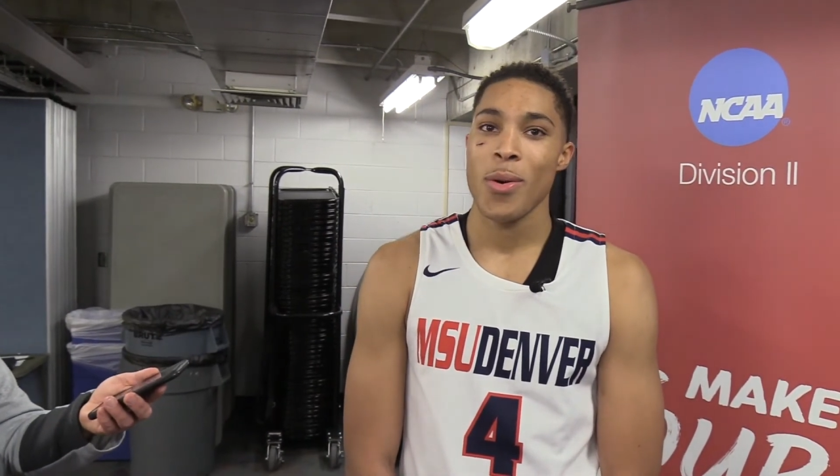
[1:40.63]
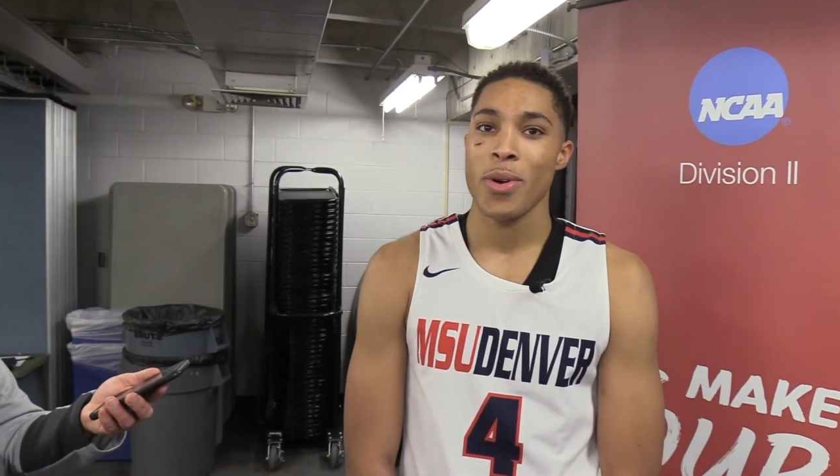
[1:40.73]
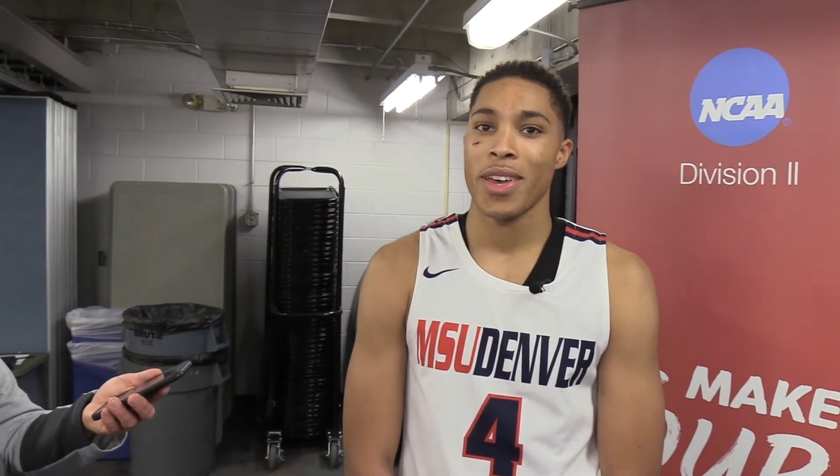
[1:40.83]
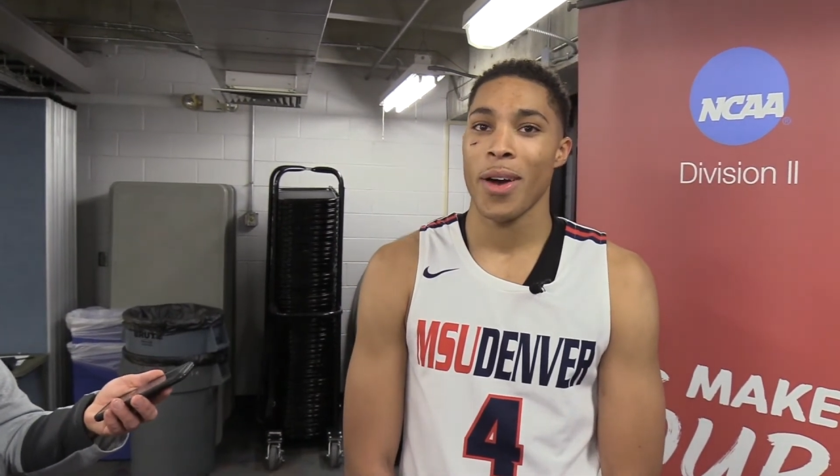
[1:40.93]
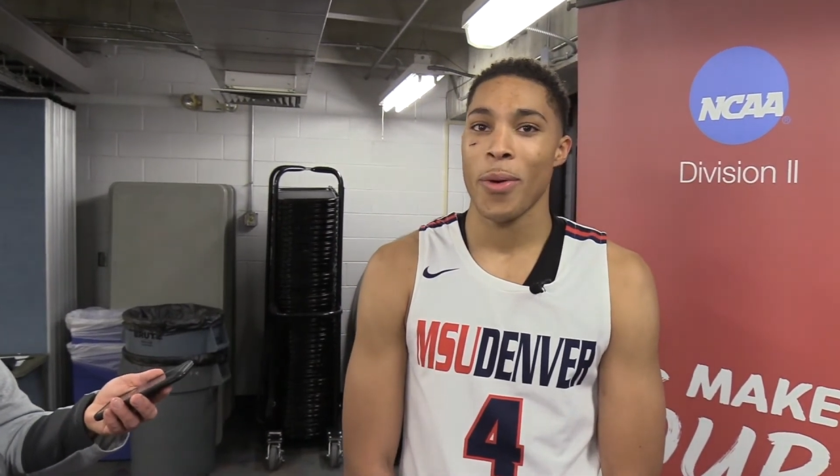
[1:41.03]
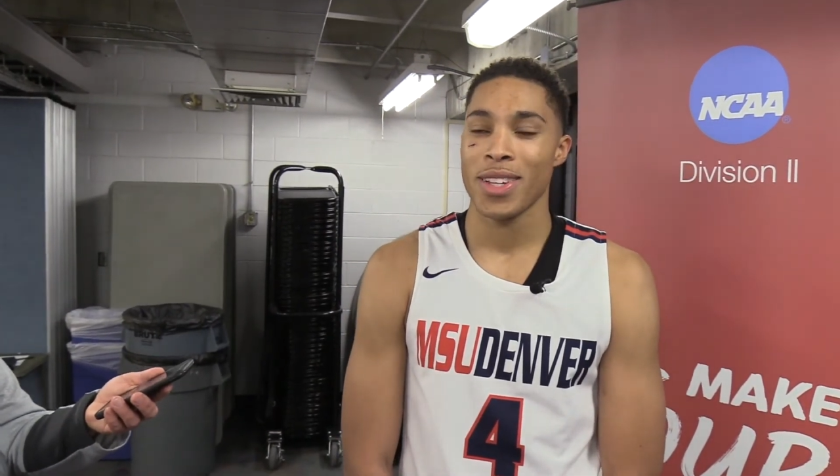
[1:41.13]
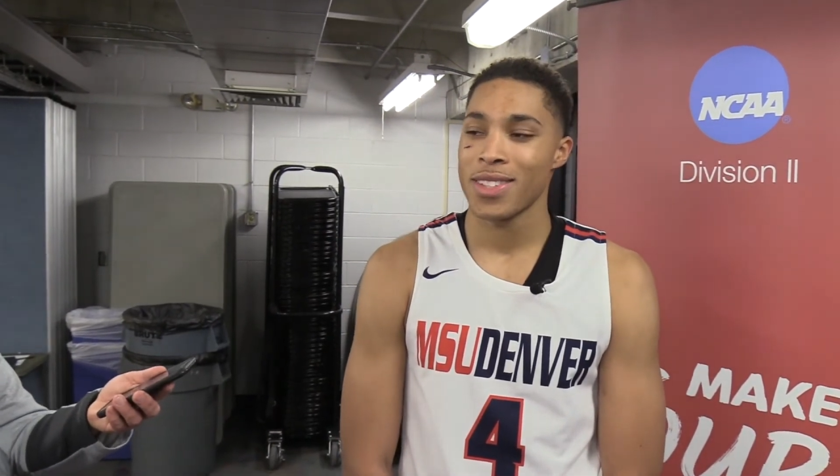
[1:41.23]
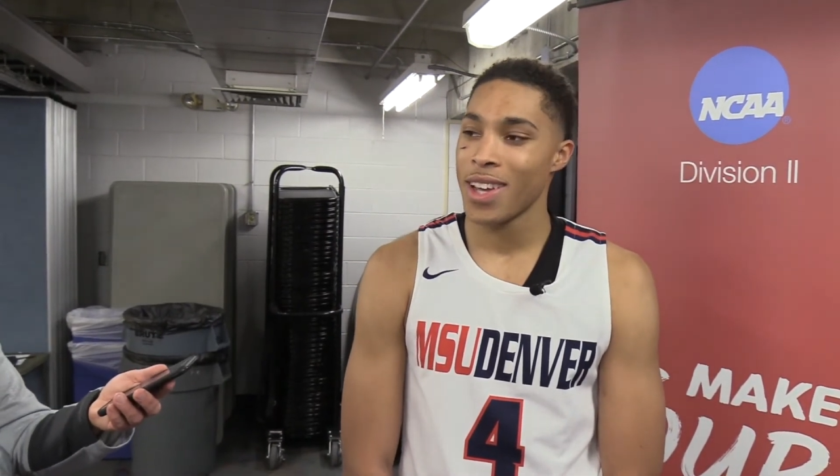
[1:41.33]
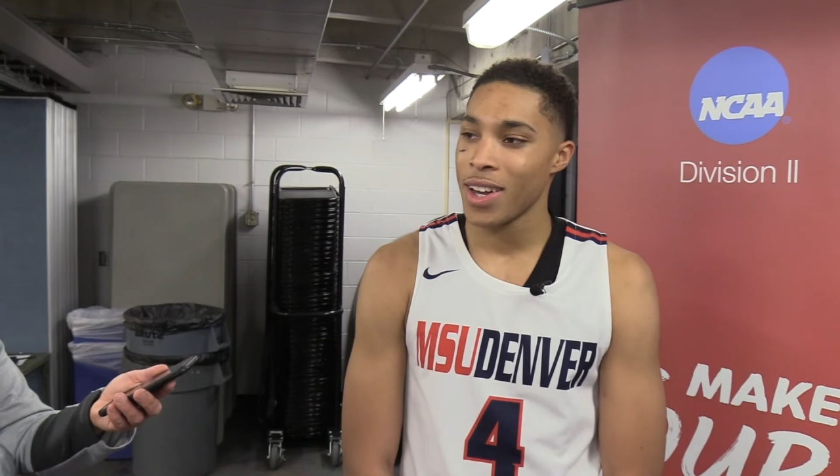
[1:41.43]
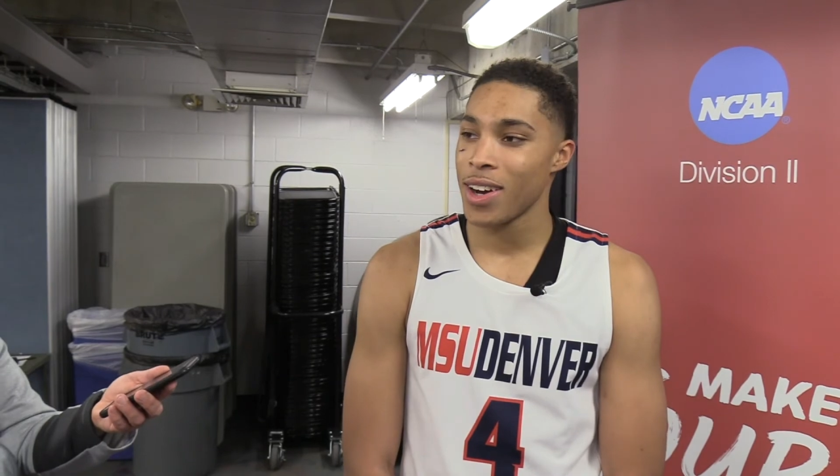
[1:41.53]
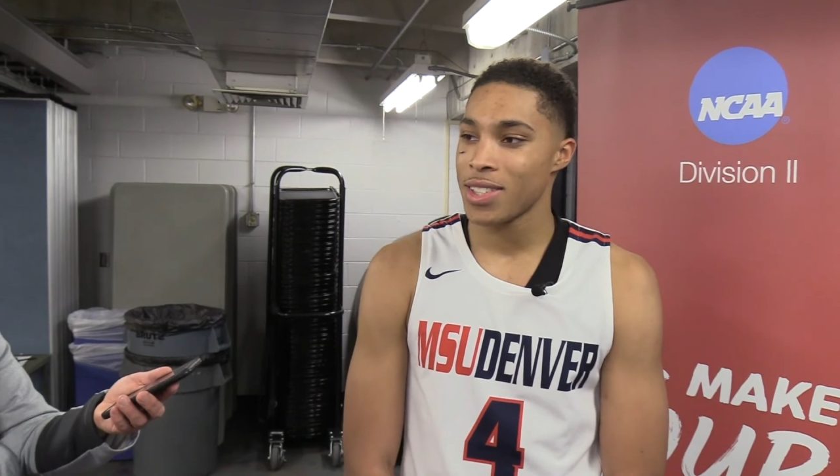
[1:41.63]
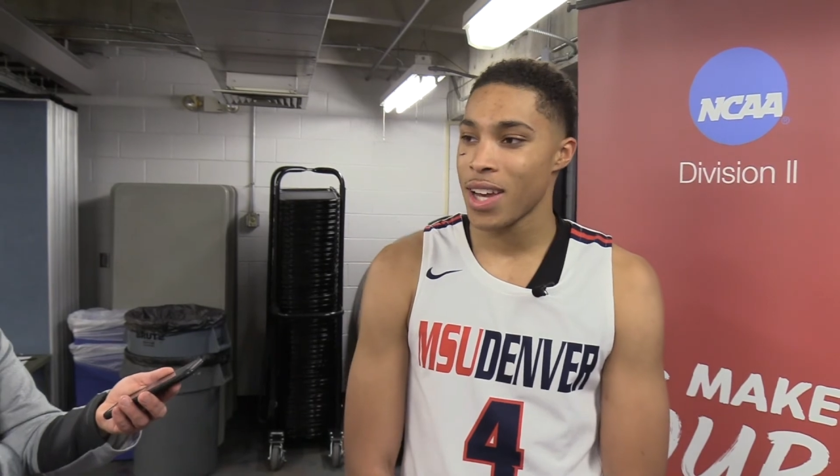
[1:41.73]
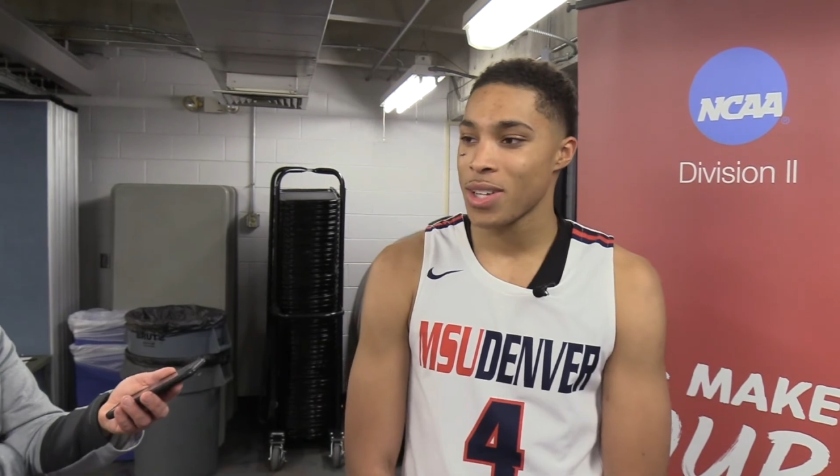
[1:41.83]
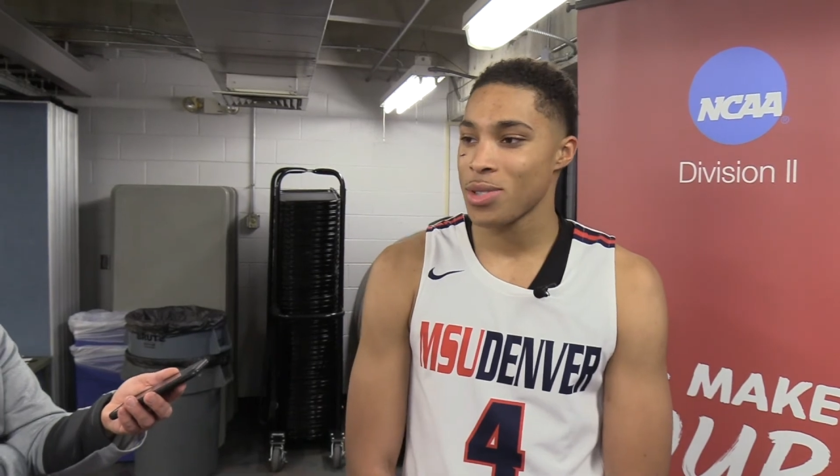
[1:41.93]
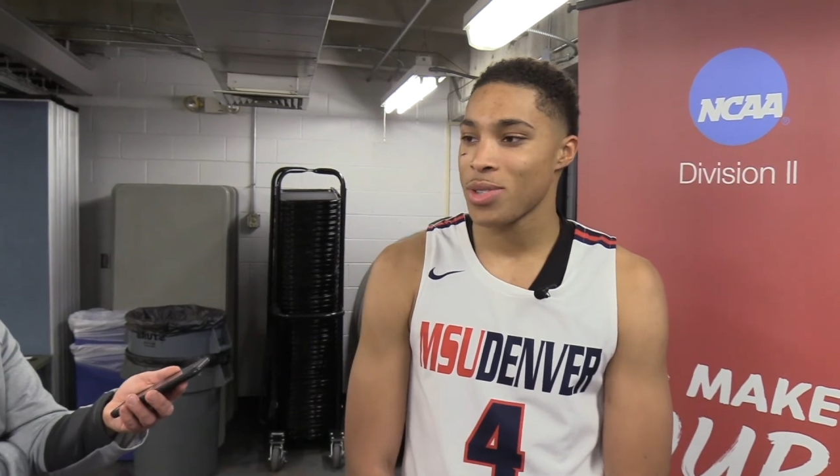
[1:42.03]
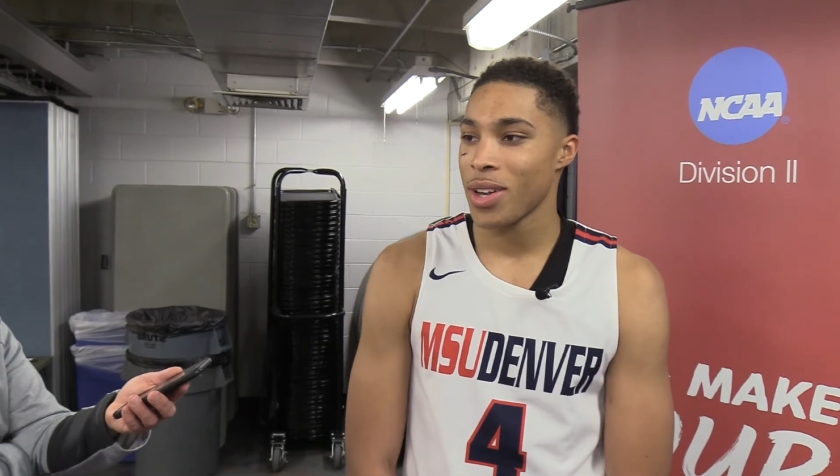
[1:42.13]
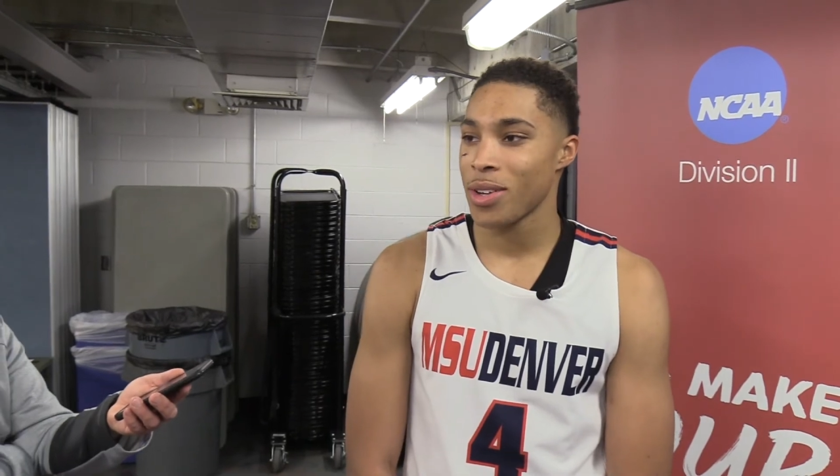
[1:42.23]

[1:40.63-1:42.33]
We can't wait to take on Chadron State